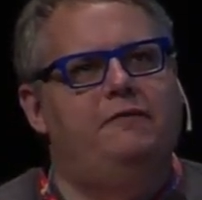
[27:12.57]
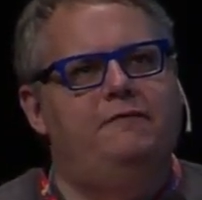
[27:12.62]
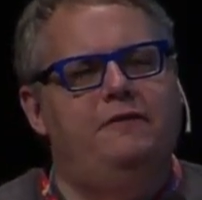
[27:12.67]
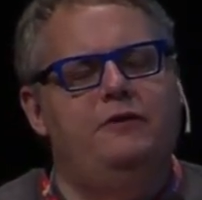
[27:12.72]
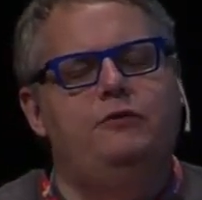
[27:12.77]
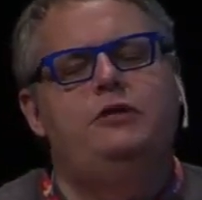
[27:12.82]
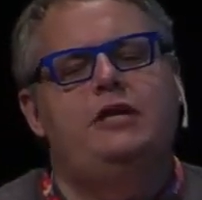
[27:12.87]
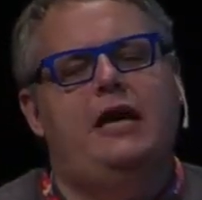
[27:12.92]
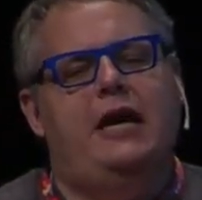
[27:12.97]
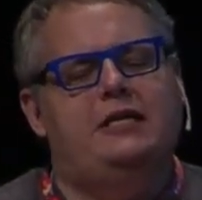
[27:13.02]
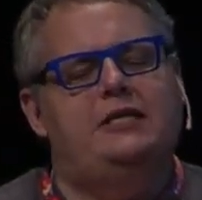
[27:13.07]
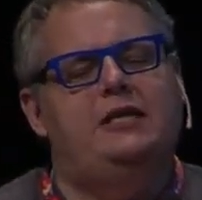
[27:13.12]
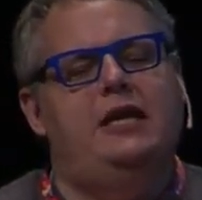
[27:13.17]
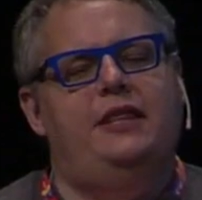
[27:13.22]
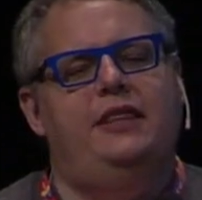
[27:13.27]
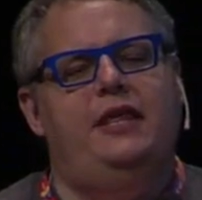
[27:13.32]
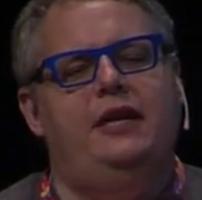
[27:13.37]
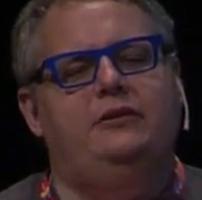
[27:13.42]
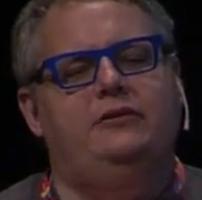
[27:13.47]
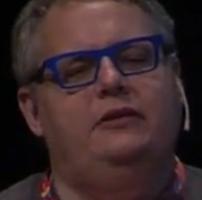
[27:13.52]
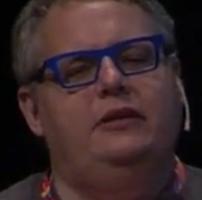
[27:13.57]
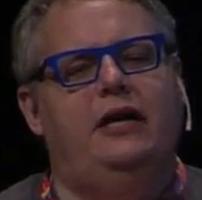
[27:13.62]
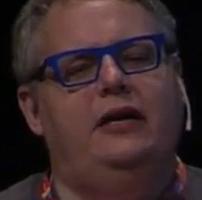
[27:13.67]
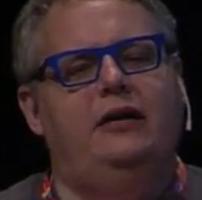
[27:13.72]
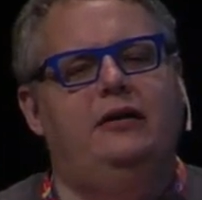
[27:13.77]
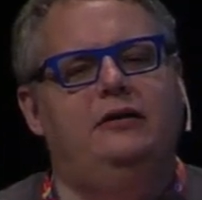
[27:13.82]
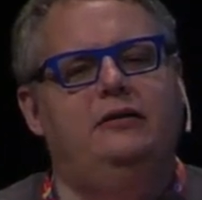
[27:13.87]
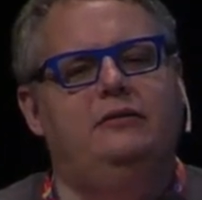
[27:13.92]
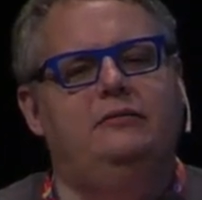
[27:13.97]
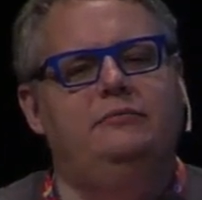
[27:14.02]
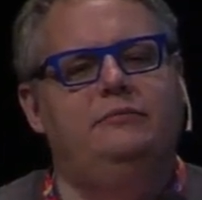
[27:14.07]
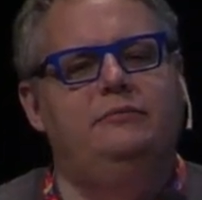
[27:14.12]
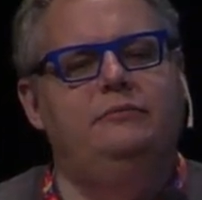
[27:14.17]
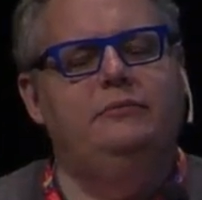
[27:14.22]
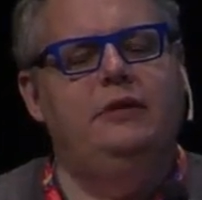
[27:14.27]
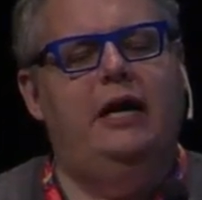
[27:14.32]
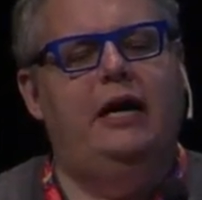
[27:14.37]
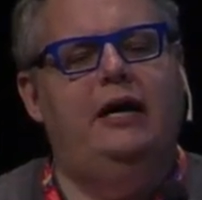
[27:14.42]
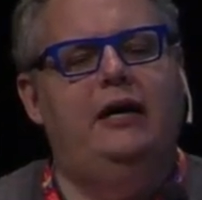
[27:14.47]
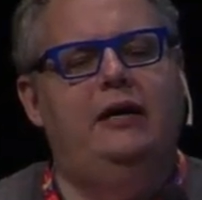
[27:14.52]
futex, and I think uh,
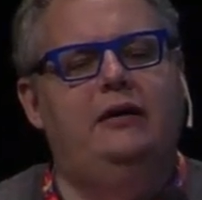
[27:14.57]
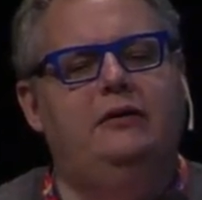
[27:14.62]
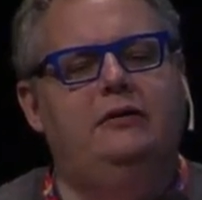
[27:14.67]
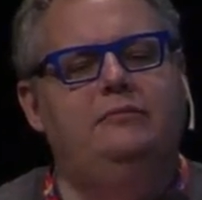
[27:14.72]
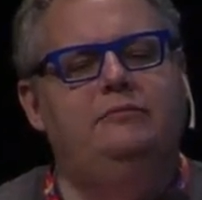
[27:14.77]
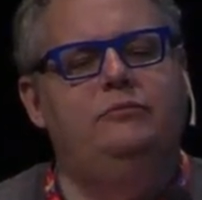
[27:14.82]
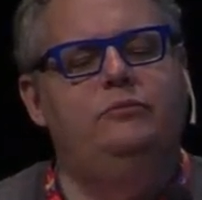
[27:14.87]
uh,